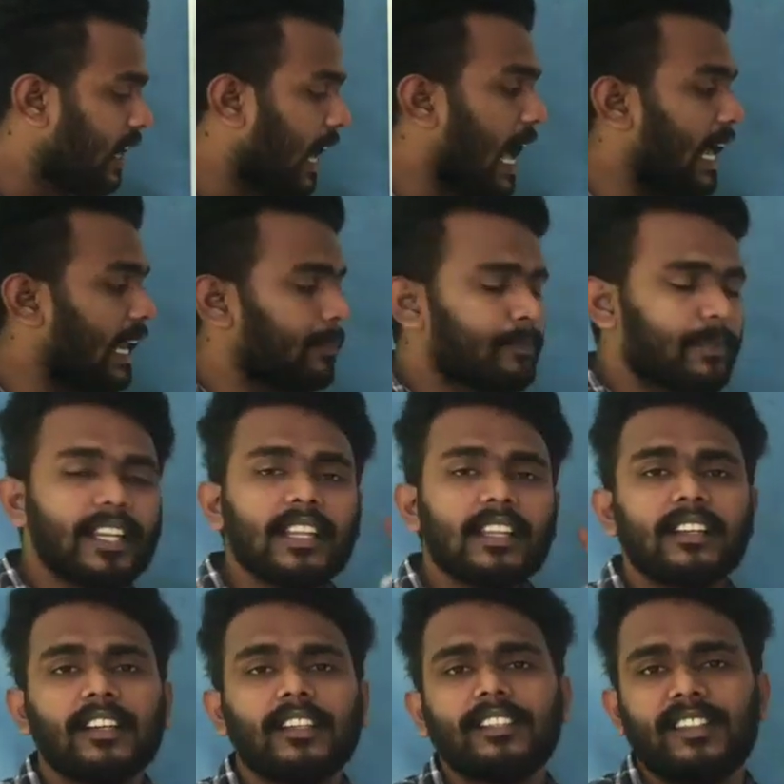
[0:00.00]
Harappan
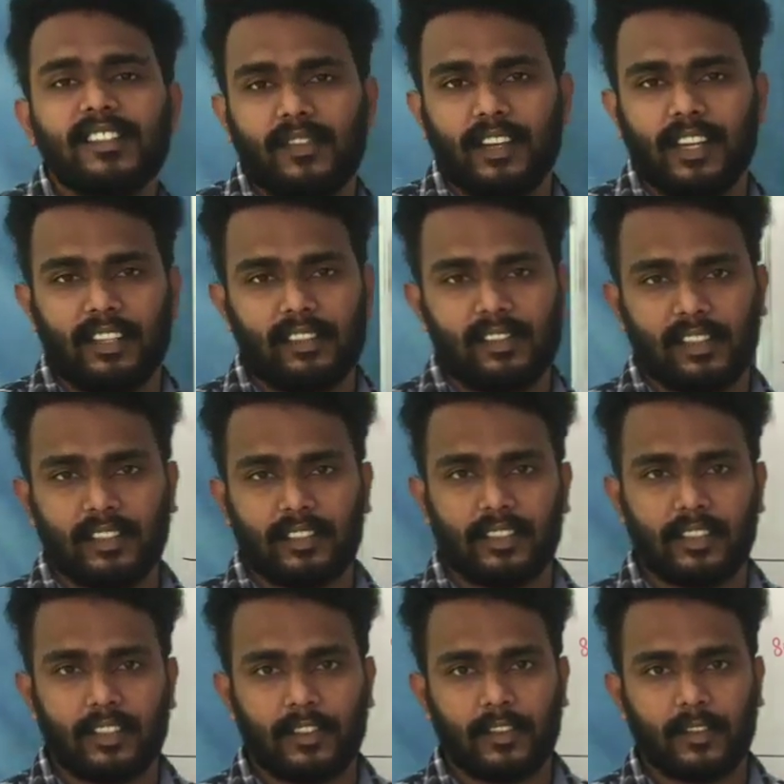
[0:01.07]

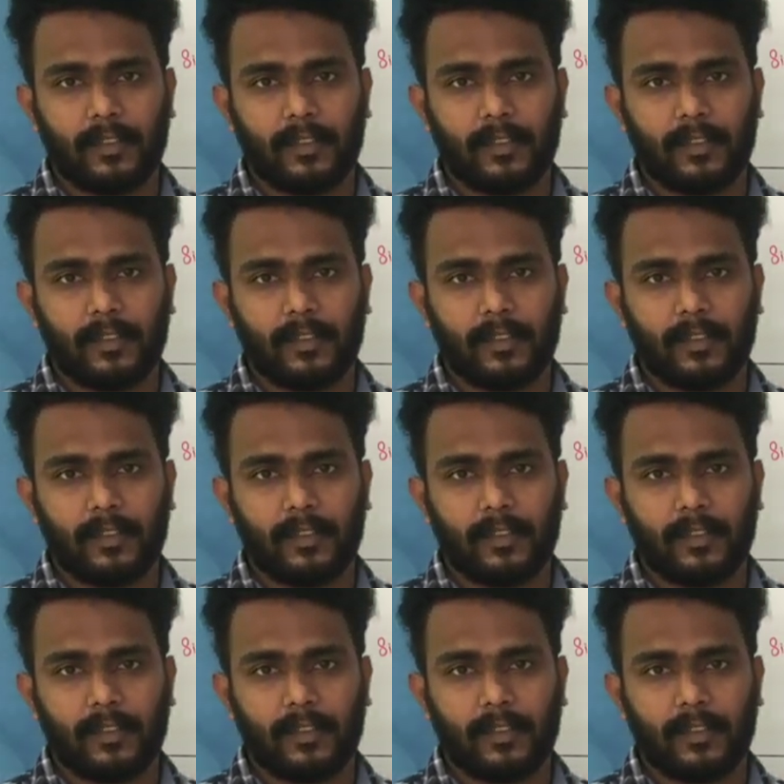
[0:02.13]
civilization.